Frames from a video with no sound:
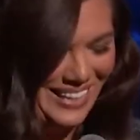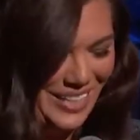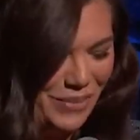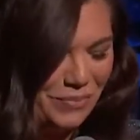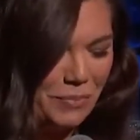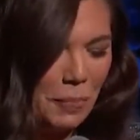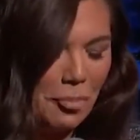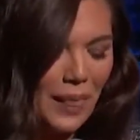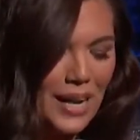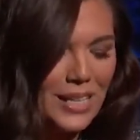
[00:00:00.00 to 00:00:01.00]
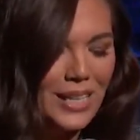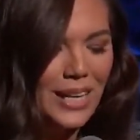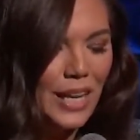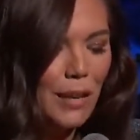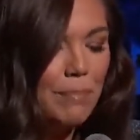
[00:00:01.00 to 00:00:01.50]
In the Q and A at the last
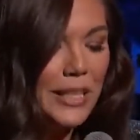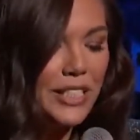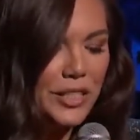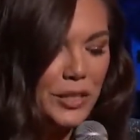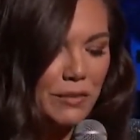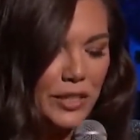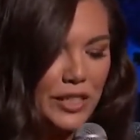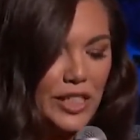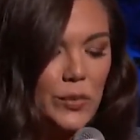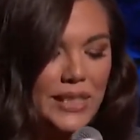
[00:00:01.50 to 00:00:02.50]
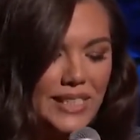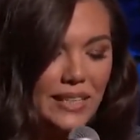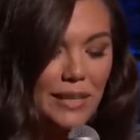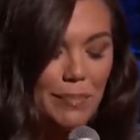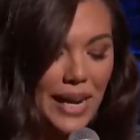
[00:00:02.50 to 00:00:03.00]
stage of the competition,
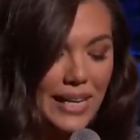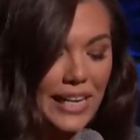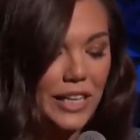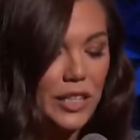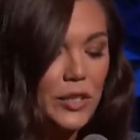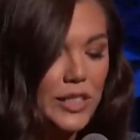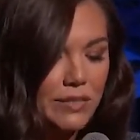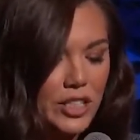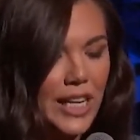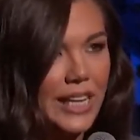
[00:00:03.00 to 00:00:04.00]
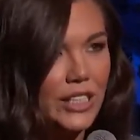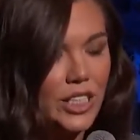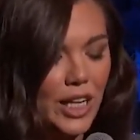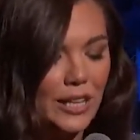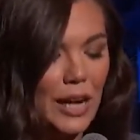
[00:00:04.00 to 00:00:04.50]
Gabriel was asked how she would
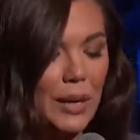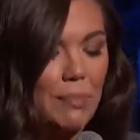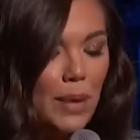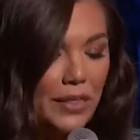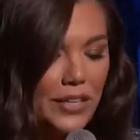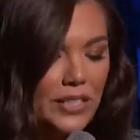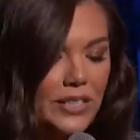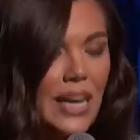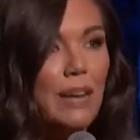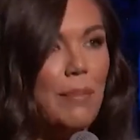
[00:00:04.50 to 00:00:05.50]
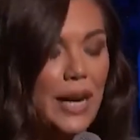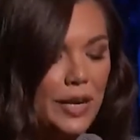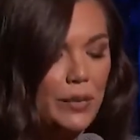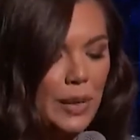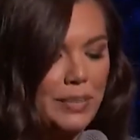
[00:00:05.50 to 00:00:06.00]
work to demonstrate Miss
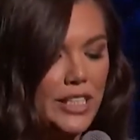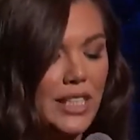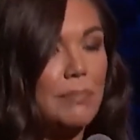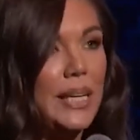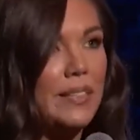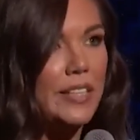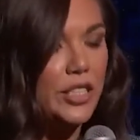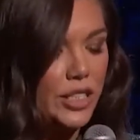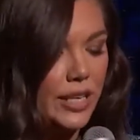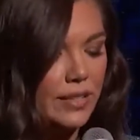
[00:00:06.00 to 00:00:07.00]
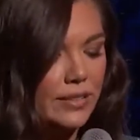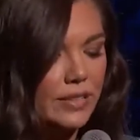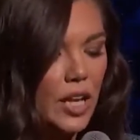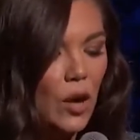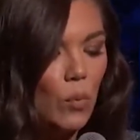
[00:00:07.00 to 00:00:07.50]
Universe is an empowering
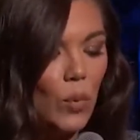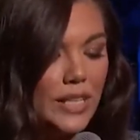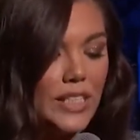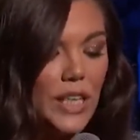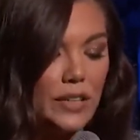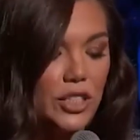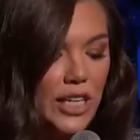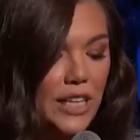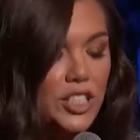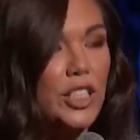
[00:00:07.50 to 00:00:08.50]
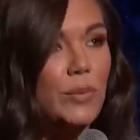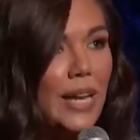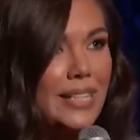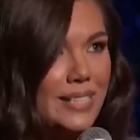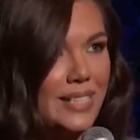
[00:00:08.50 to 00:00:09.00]
and progressive organization
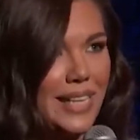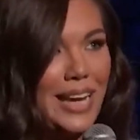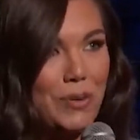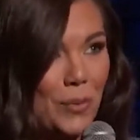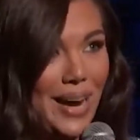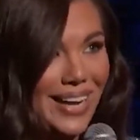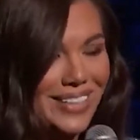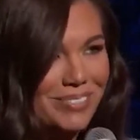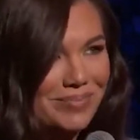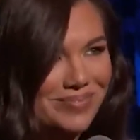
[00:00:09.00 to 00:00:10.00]
if she were to win.